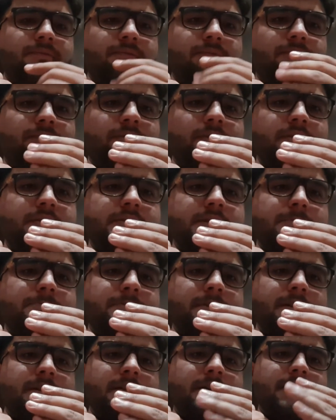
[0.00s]
for
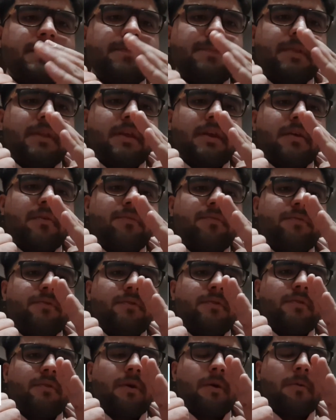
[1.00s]
example, if
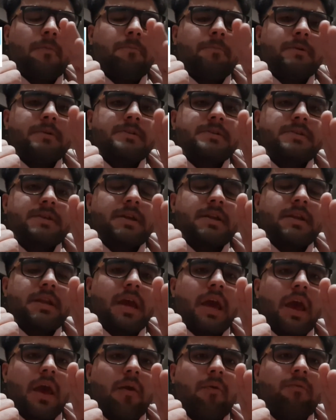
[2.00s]
a person
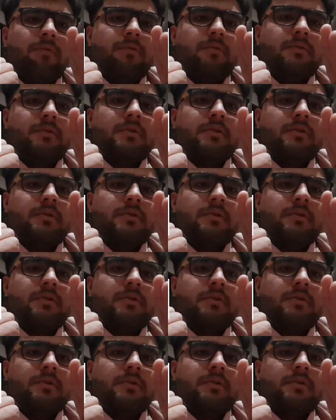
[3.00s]
have